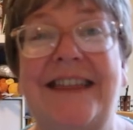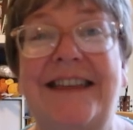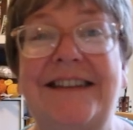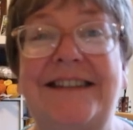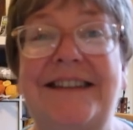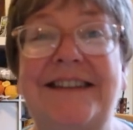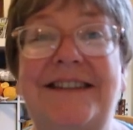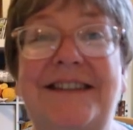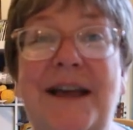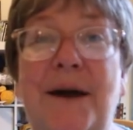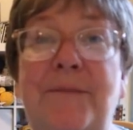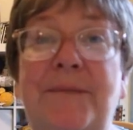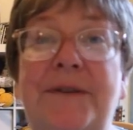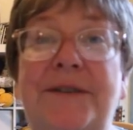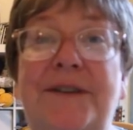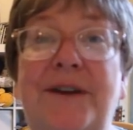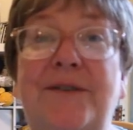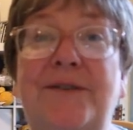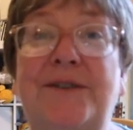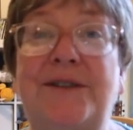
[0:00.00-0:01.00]
This is
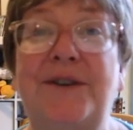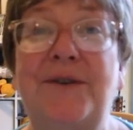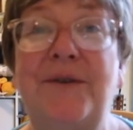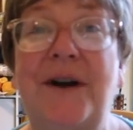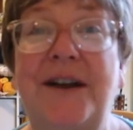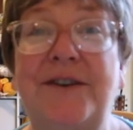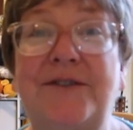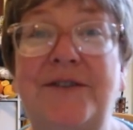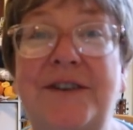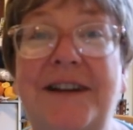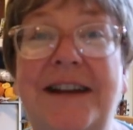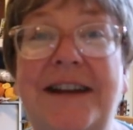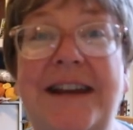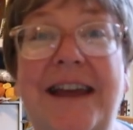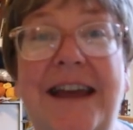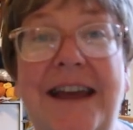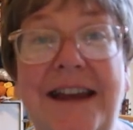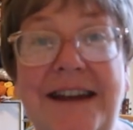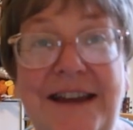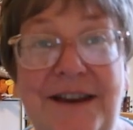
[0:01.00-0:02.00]
episode
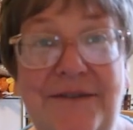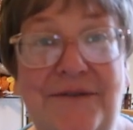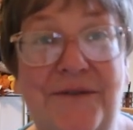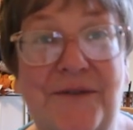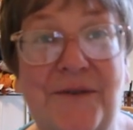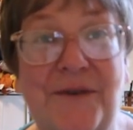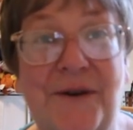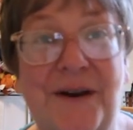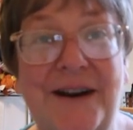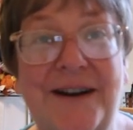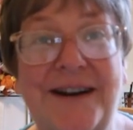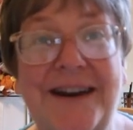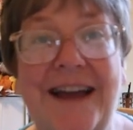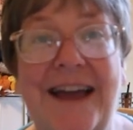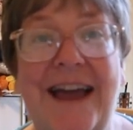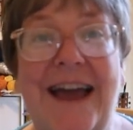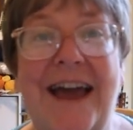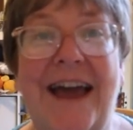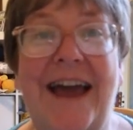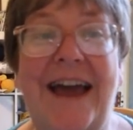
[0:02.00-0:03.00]
284
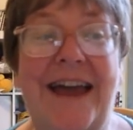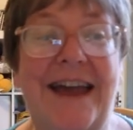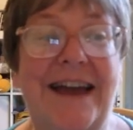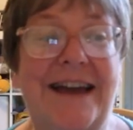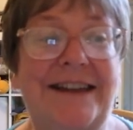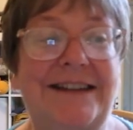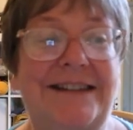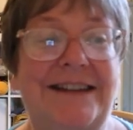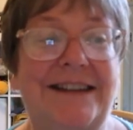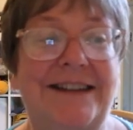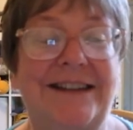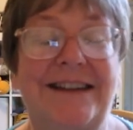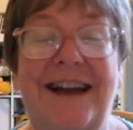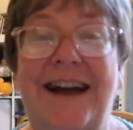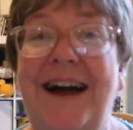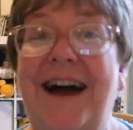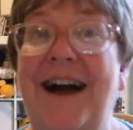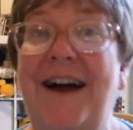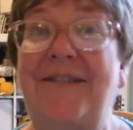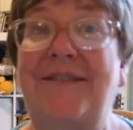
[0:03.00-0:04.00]
and
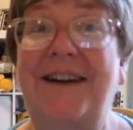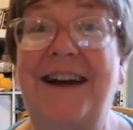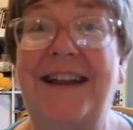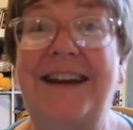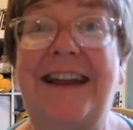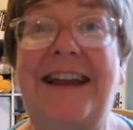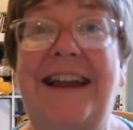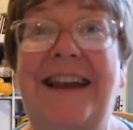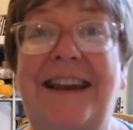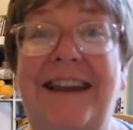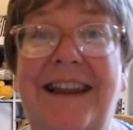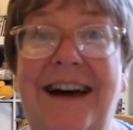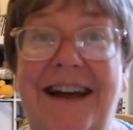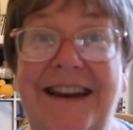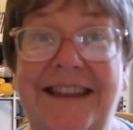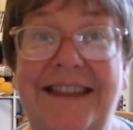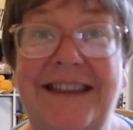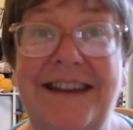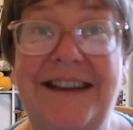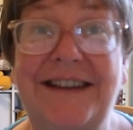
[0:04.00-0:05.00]
I've got a
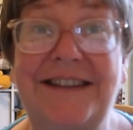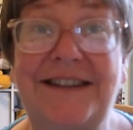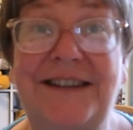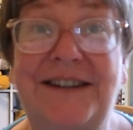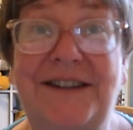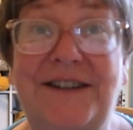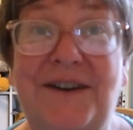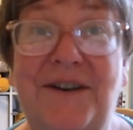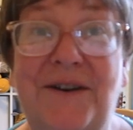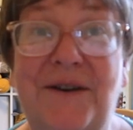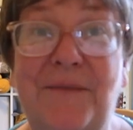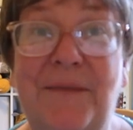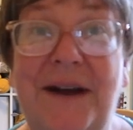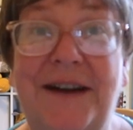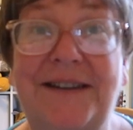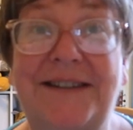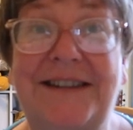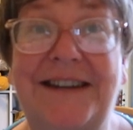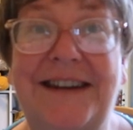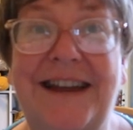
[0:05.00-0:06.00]
lot of things to talk
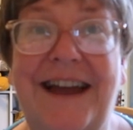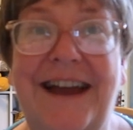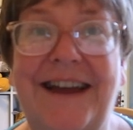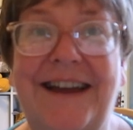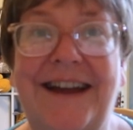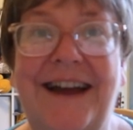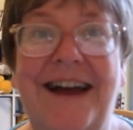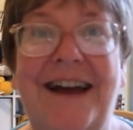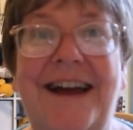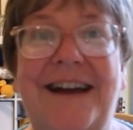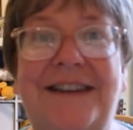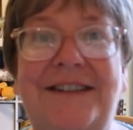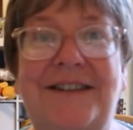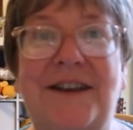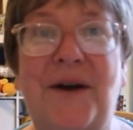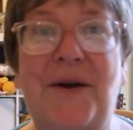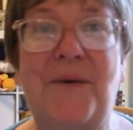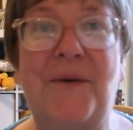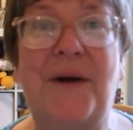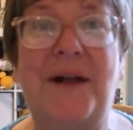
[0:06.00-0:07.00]
about today.
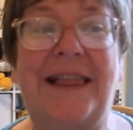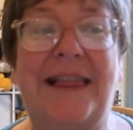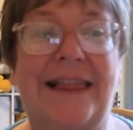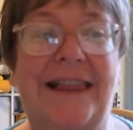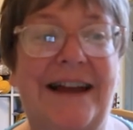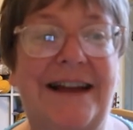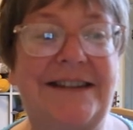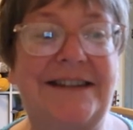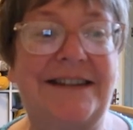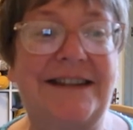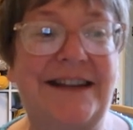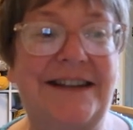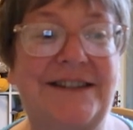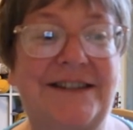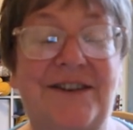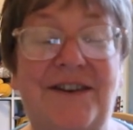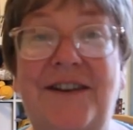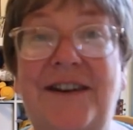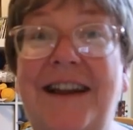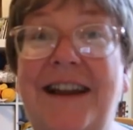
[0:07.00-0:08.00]
So let's get
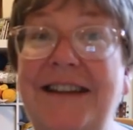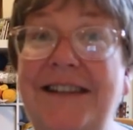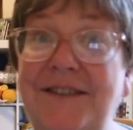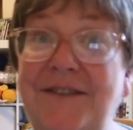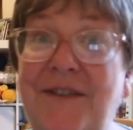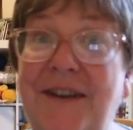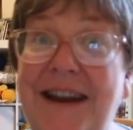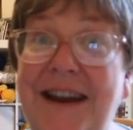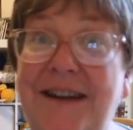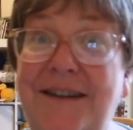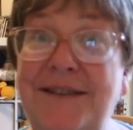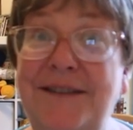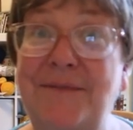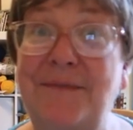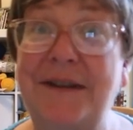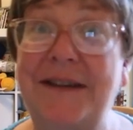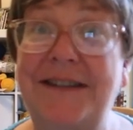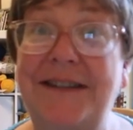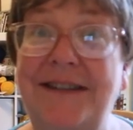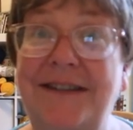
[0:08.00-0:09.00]
started. Lots of
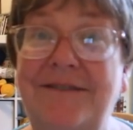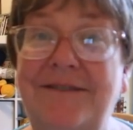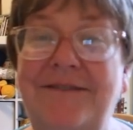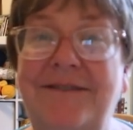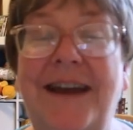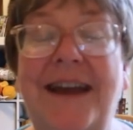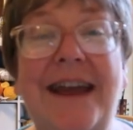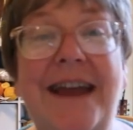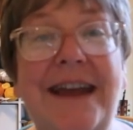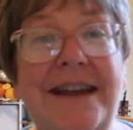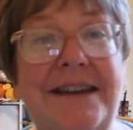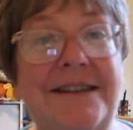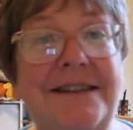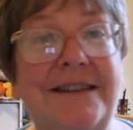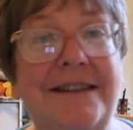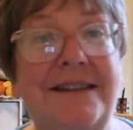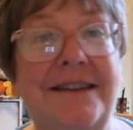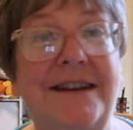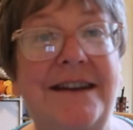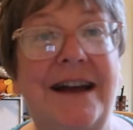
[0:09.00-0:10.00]
announcements and
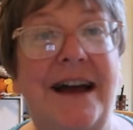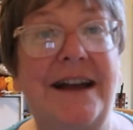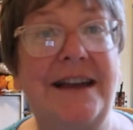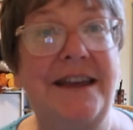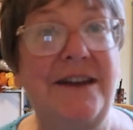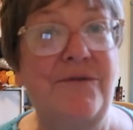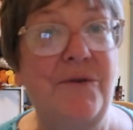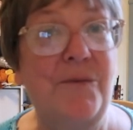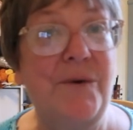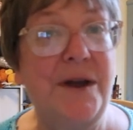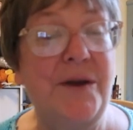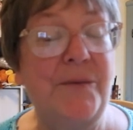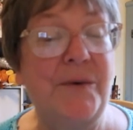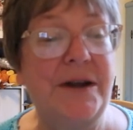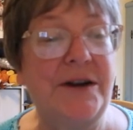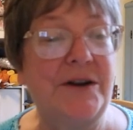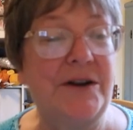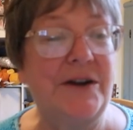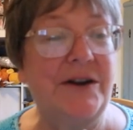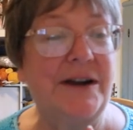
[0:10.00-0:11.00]
a giveaway
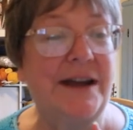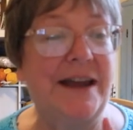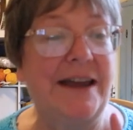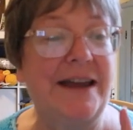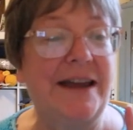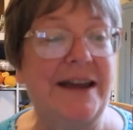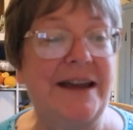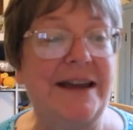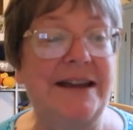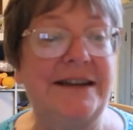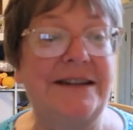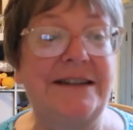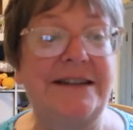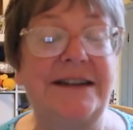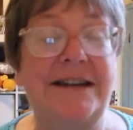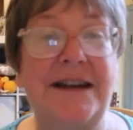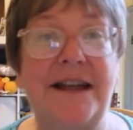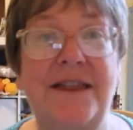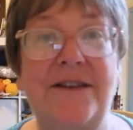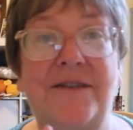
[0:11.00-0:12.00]
winner and
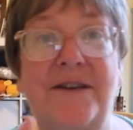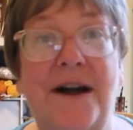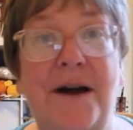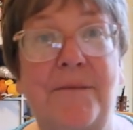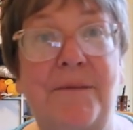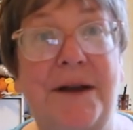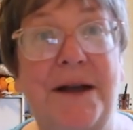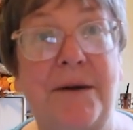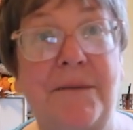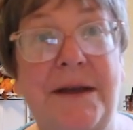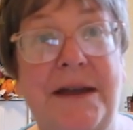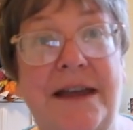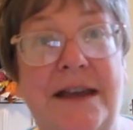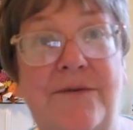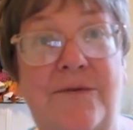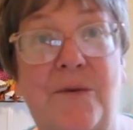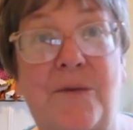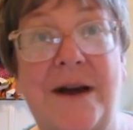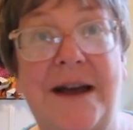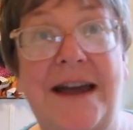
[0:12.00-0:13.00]
another upcoming
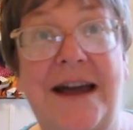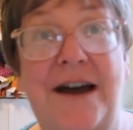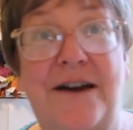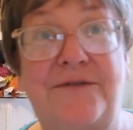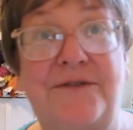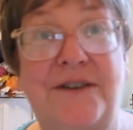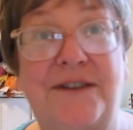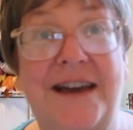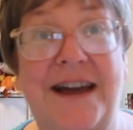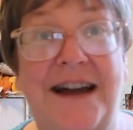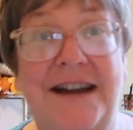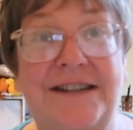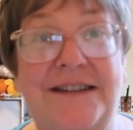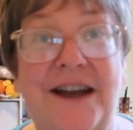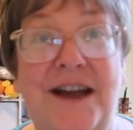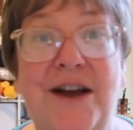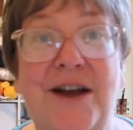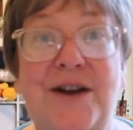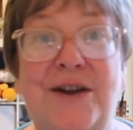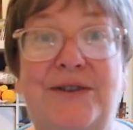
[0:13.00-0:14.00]
giveaway after that.
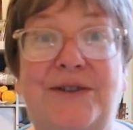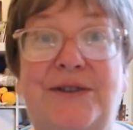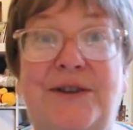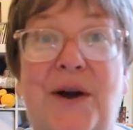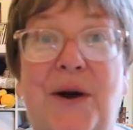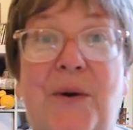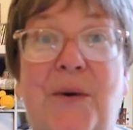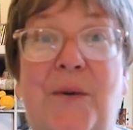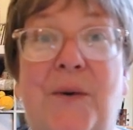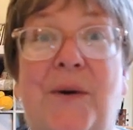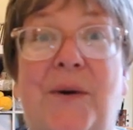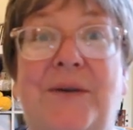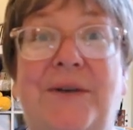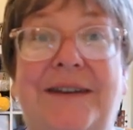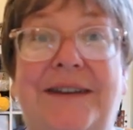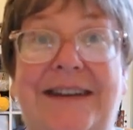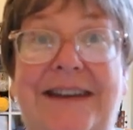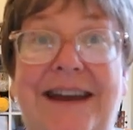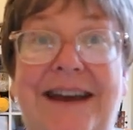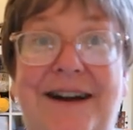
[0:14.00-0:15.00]
So
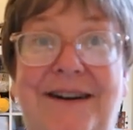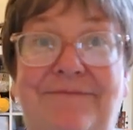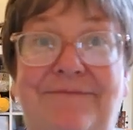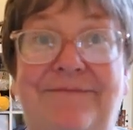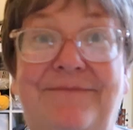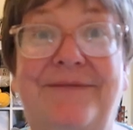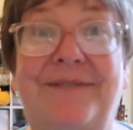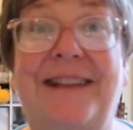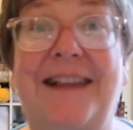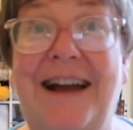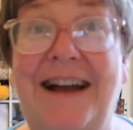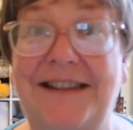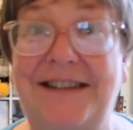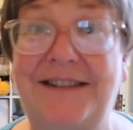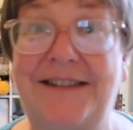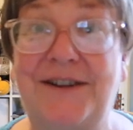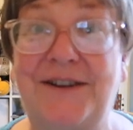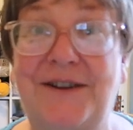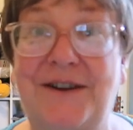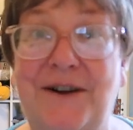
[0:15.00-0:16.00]
yeah,
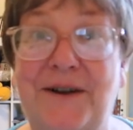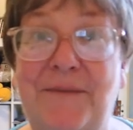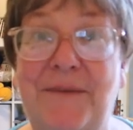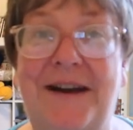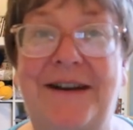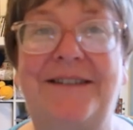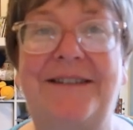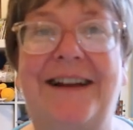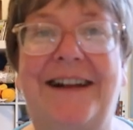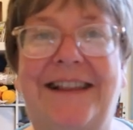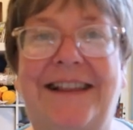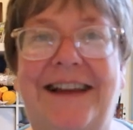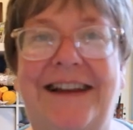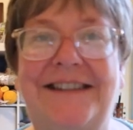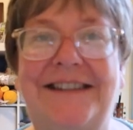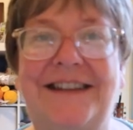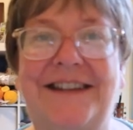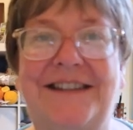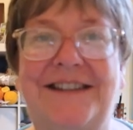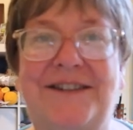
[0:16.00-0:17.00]
lots to talk about.
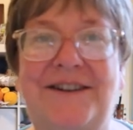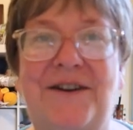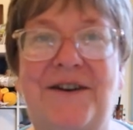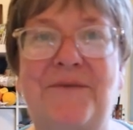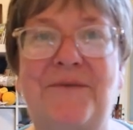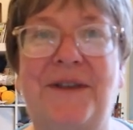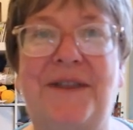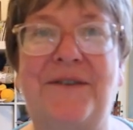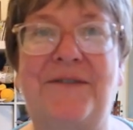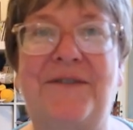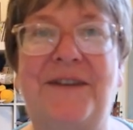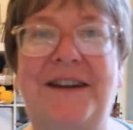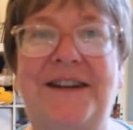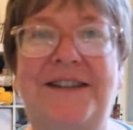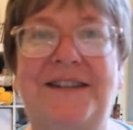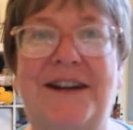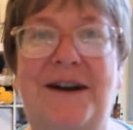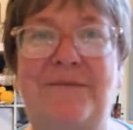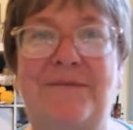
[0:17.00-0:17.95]
Let's get started with a finished